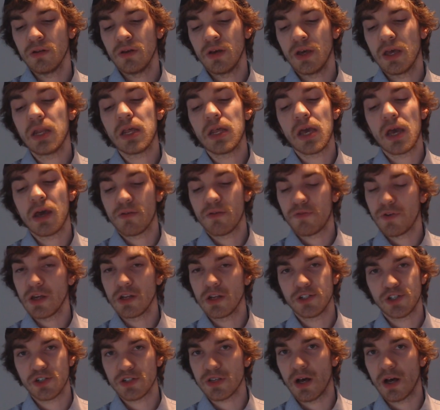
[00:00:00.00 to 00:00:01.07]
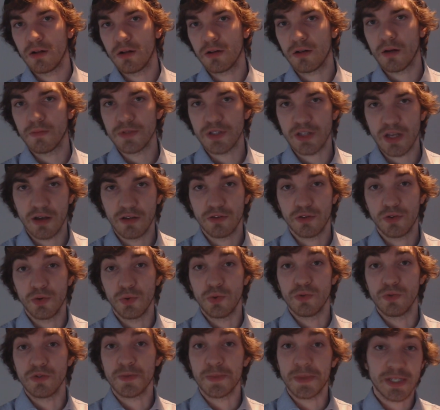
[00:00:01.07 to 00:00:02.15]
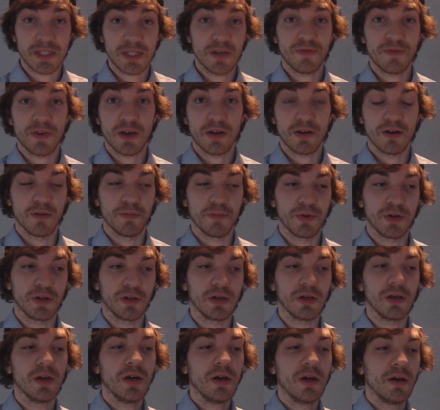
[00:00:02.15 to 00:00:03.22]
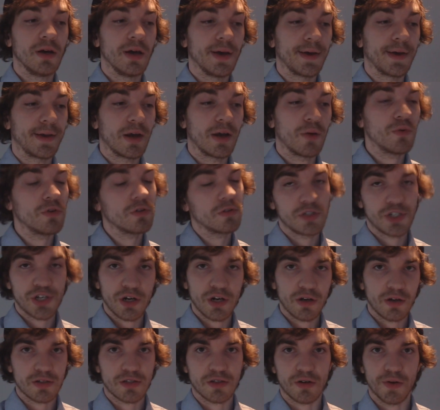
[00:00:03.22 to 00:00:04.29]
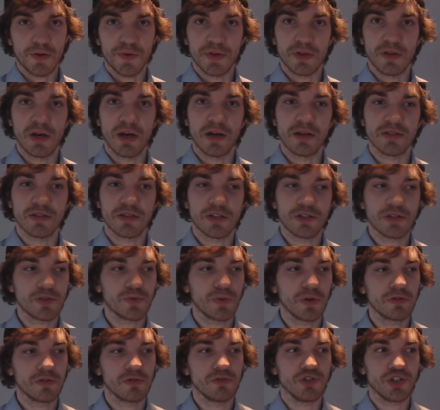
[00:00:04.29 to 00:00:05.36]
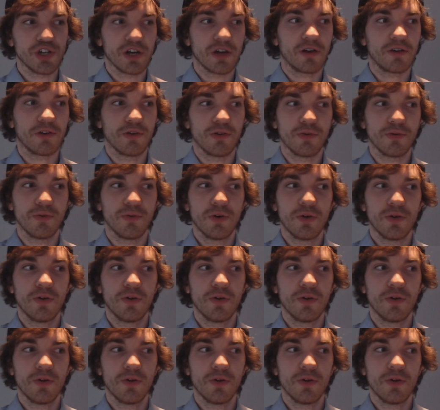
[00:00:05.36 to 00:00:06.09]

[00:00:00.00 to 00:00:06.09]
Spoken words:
In the end, I think it just all comes down to specific company, and I wanted to share that story with you guys. I just wanted to share you